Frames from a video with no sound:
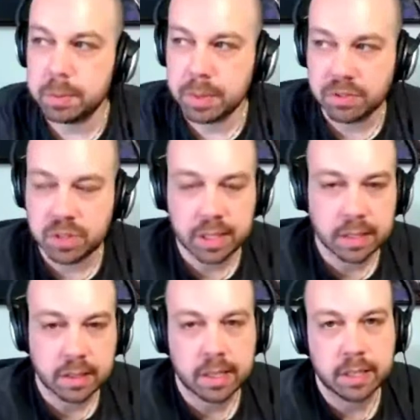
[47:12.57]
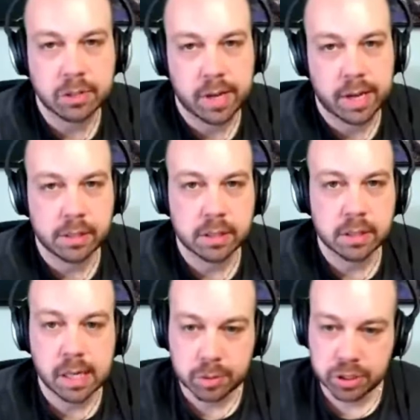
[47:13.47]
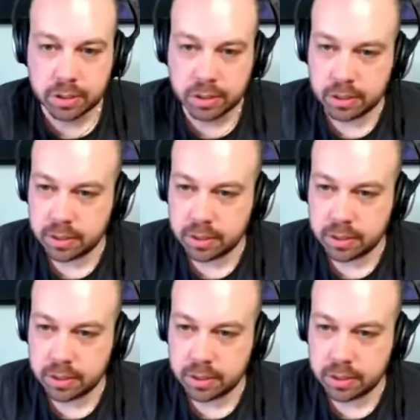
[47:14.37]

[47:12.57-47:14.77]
premium gives you that kind of granular option